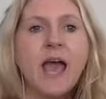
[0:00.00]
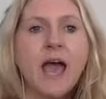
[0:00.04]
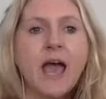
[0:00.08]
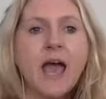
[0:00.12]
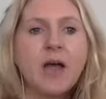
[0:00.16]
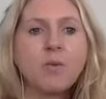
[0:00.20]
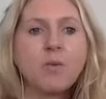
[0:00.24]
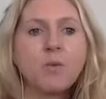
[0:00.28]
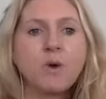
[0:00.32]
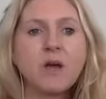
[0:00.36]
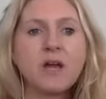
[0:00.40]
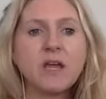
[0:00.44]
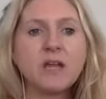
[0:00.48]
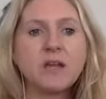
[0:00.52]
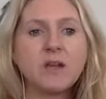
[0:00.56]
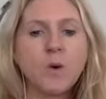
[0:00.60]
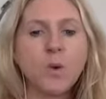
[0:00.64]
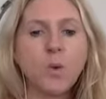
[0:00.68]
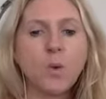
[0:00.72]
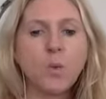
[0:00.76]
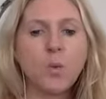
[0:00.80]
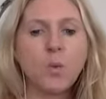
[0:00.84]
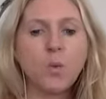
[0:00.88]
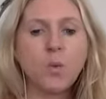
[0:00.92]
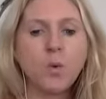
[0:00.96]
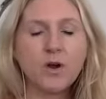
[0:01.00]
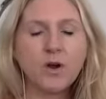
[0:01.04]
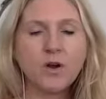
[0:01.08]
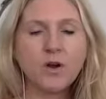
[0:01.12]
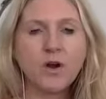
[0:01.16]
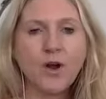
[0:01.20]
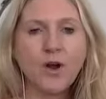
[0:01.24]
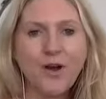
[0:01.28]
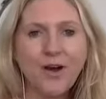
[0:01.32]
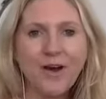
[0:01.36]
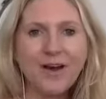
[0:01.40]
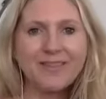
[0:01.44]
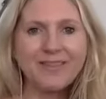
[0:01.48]
when we're
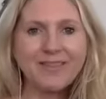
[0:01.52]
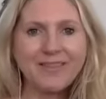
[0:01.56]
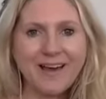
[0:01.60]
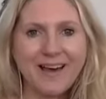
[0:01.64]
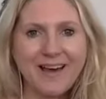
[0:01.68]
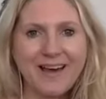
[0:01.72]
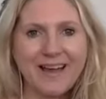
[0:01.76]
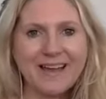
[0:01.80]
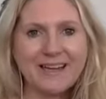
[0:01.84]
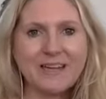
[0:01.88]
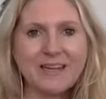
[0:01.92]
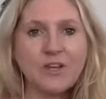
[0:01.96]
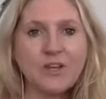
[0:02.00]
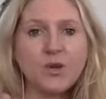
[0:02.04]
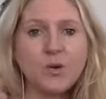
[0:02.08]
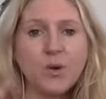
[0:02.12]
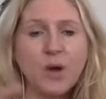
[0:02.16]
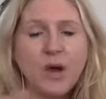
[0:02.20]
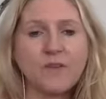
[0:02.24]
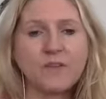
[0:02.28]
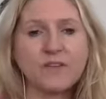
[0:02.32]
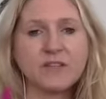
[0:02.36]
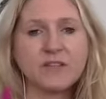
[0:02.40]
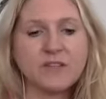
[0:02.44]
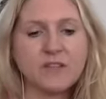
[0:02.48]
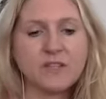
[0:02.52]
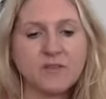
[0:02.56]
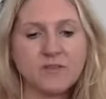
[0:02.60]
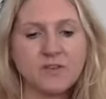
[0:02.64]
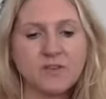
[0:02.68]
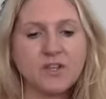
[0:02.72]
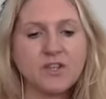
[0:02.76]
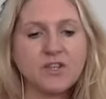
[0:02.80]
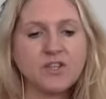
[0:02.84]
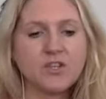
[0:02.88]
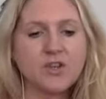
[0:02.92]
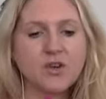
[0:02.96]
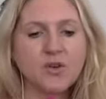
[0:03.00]
online and you have a T
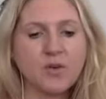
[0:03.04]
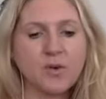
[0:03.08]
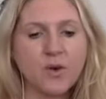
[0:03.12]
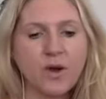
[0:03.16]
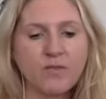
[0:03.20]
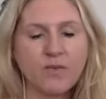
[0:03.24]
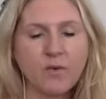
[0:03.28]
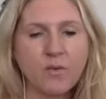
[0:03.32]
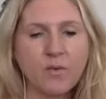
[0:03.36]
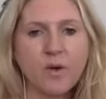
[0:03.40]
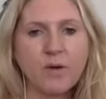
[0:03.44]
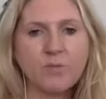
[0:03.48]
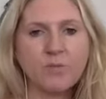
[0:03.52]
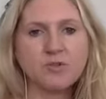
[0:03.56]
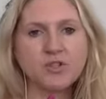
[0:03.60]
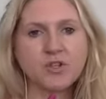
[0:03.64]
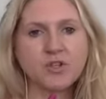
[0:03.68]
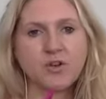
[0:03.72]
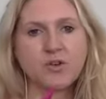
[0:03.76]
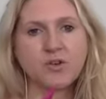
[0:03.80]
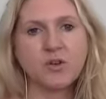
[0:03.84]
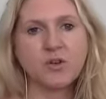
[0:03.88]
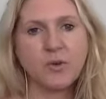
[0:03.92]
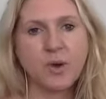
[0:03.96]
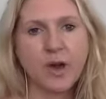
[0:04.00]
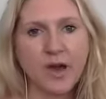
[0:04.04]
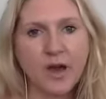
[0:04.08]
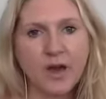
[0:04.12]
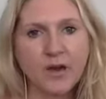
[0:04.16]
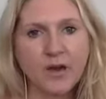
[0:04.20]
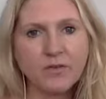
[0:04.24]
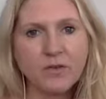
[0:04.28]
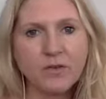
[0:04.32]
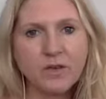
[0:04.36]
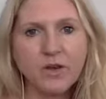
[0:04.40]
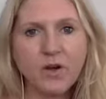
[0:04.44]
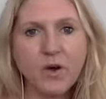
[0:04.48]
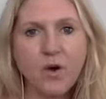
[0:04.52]
V show, you have a web show, you
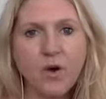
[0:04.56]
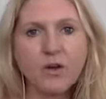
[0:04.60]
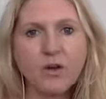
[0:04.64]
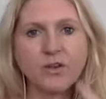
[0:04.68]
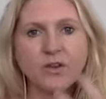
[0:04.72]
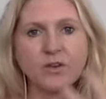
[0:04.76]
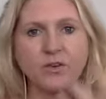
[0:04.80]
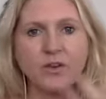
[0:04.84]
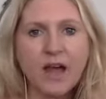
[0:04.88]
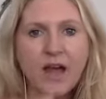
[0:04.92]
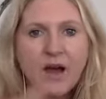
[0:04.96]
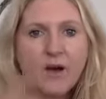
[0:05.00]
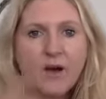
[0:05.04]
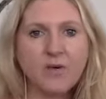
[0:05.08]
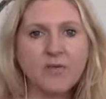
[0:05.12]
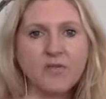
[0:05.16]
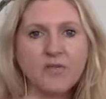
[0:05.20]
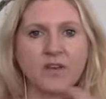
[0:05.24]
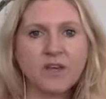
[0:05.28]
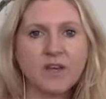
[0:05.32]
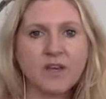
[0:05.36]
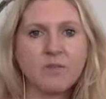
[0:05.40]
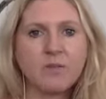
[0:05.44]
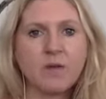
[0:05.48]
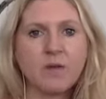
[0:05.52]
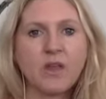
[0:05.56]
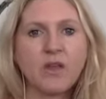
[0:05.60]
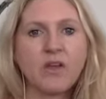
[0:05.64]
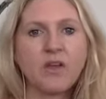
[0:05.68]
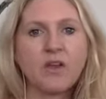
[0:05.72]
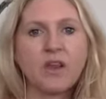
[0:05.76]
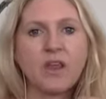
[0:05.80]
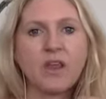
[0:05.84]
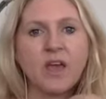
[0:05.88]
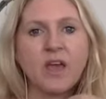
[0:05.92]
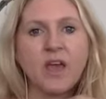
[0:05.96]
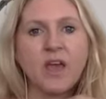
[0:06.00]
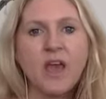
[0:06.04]
have, you know, you're out in the
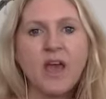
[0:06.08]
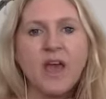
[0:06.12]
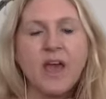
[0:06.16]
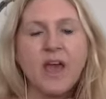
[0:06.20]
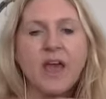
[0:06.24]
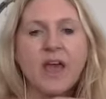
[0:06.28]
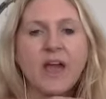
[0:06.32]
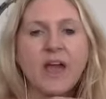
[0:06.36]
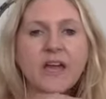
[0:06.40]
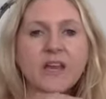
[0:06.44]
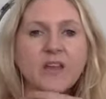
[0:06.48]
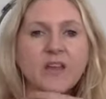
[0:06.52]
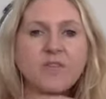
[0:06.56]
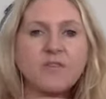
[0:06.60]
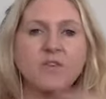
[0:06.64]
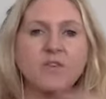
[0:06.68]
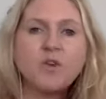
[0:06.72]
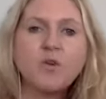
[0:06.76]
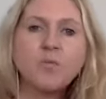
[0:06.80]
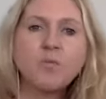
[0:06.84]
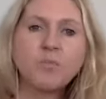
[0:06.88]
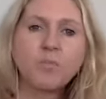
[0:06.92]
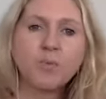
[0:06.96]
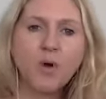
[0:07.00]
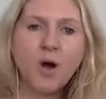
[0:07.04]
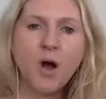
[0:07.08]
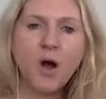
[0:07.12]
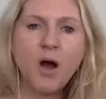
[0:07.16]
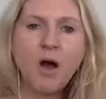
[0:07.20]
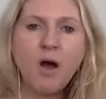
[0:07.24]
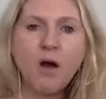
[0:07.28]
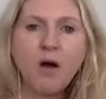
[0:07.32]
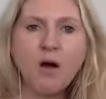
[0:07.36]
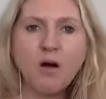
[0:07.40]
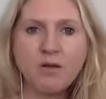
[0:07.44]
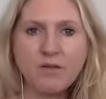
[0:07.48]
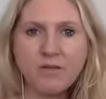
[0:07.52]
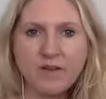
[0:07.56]
community. And if you brought
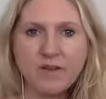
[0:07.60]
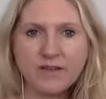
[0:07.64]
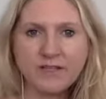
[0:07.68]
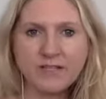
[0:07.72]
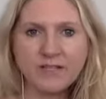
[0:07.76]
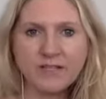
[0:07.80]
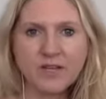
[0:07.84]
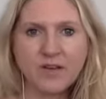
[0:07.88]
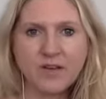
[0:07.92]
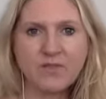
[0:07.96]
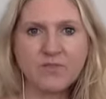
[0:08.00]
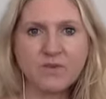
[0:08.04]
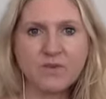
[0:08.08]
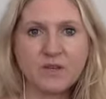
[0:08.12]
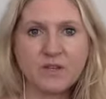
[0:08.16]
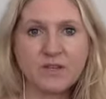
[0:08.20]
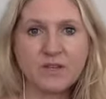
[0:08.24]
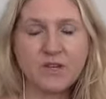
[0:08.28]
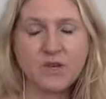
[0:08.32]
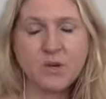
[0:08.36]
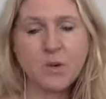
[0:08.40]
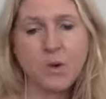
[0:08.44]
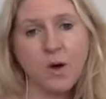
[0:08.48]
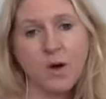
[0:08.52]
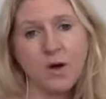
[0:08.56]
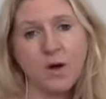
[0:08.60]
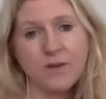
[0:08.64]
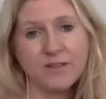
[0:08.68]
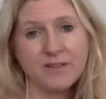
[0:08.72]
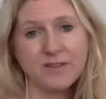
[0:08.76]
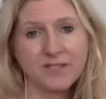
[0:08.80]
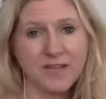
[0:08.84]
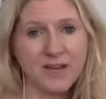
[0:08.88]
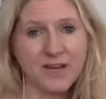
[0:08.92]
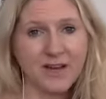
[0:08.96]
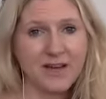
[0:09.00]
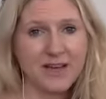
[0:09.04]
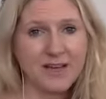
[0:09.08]
all that stuff with you all the
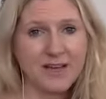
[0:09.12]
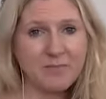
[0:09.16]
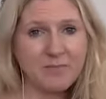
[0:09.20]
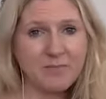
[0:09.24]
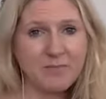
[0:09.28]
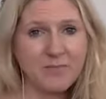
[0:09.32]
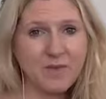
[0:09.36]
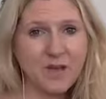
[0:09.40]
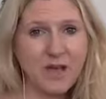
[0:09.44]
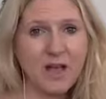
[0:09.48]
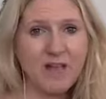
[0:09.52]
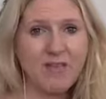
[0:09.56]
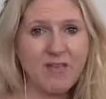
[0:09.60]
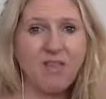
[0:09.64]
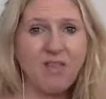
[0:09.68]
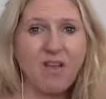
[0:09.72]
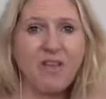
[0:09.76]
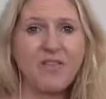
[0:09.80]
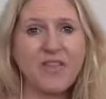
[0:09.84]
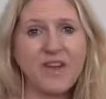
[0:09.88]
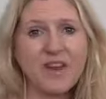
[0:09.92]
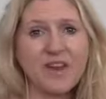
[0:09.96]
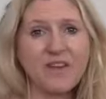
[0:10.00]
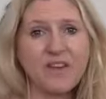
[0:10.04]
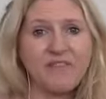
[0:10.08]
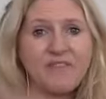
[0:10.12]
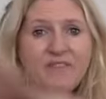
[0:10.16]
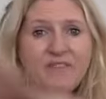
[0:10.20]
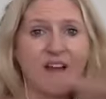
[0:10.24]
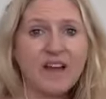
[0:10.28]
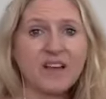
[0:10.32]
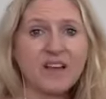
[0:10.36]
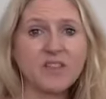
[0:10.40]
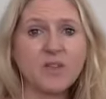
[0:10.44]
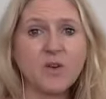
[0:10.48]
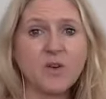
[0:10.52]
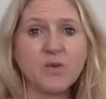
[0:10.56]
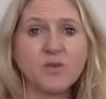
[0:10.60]
time and let that
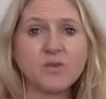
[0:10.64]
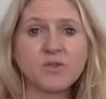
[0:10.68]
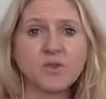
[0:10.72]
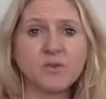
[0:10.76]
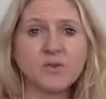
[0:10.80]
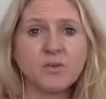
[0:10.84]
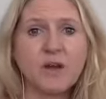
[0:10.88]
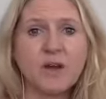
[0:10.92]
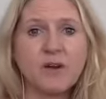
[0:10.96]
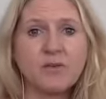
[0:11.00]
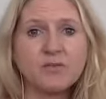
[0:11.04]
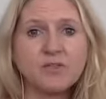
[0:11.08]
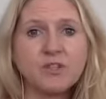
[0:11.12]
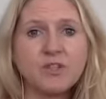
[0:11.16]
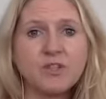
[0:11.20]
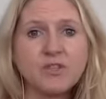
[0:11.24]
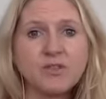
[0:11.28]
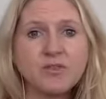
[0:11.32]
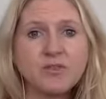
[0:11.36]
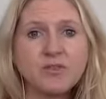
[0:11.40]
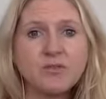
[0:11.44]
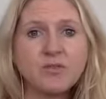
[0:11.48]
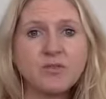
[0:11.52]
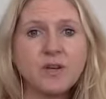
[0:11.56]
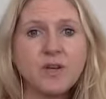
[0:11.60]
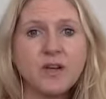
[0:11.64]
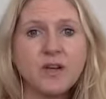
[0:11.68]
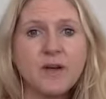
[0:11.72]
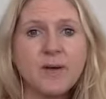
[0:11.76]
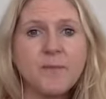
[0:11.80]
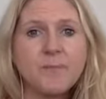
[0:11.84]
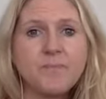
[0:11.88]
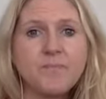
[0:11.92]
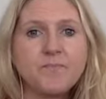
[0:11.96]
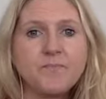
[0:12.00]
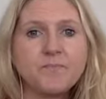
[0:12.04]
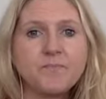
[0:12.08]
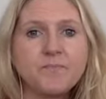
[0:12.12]
affect those around you,
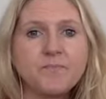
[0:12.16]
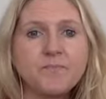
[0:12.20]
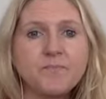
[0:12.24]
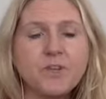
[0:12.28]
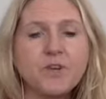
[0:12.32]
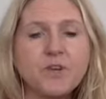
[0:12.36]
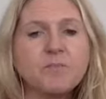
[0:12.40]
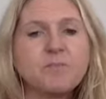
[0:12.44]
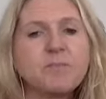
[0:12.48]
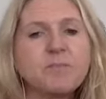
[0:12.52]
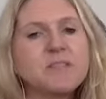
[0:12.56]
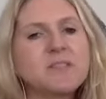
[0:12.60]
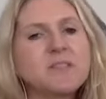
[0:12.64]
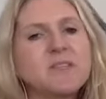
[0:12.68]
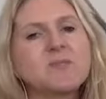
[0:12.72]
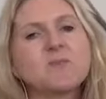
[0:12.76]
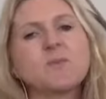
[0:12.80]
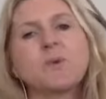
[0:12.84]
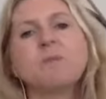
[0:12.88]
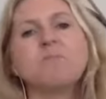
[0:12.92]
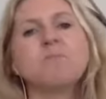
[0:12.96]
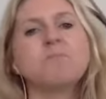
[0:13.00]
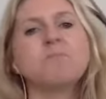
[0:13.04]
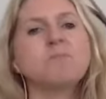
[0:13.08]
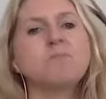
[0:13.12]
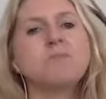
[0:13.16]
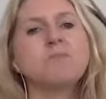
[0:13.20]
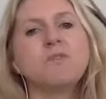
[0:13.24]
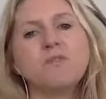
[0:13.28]
your business would move